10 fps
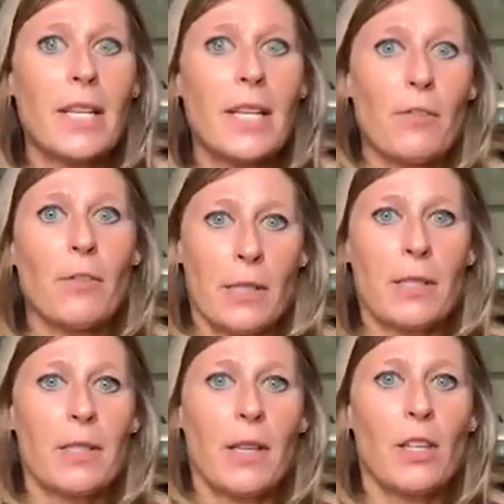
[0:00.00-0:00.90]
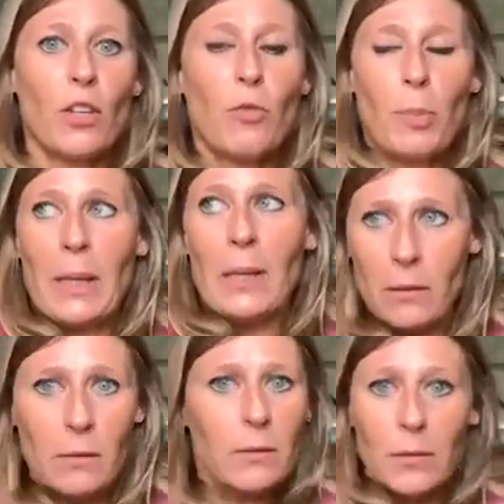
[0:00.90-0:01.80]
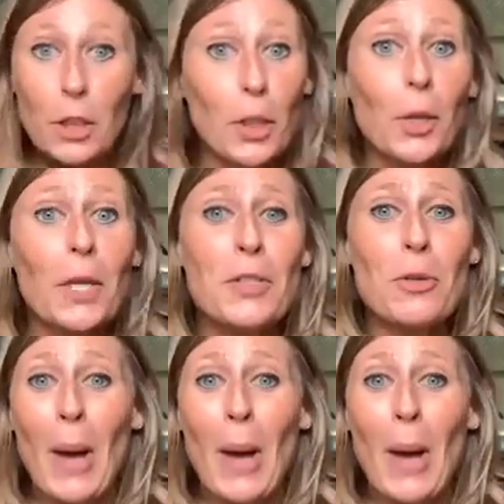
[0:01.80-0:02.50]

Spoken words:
difference that you've been curious